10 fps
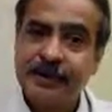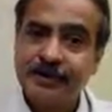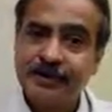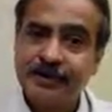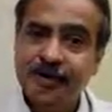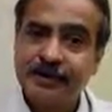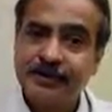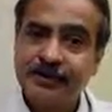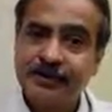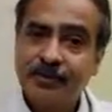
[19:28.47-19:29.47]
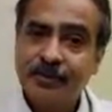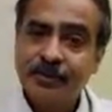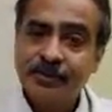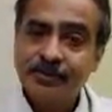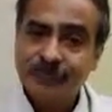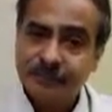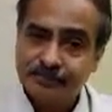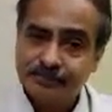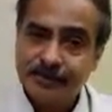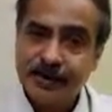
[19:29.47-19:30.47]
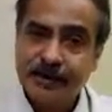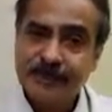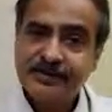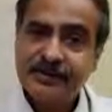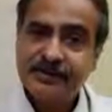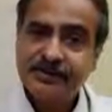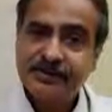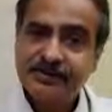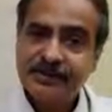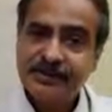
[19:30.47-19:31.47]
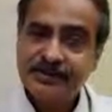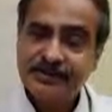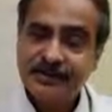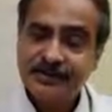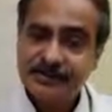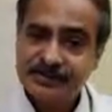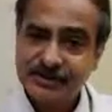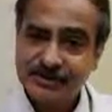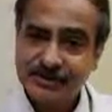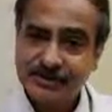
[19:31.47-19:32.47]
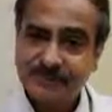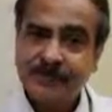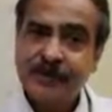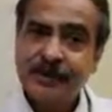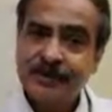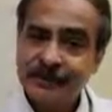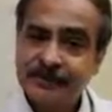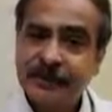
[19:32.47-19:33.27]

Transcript: any yawning, any signs of CNS manifestation. If